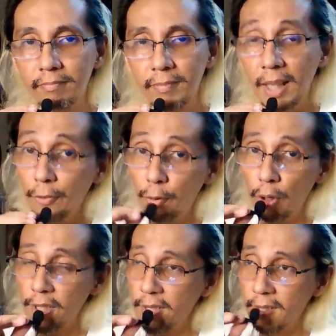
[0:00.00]
And of
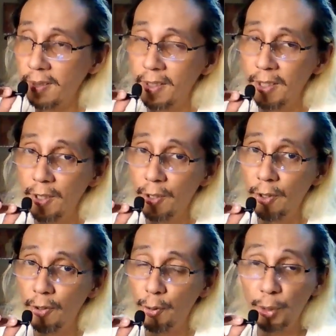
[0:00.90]
course,
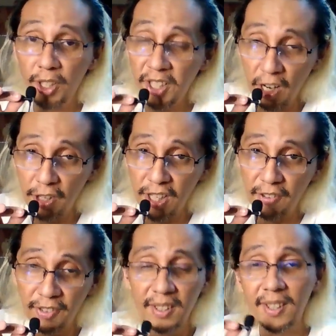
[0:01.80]
through this gear
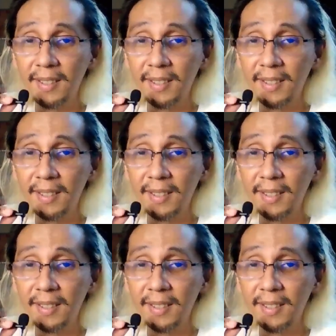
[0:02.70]
shift,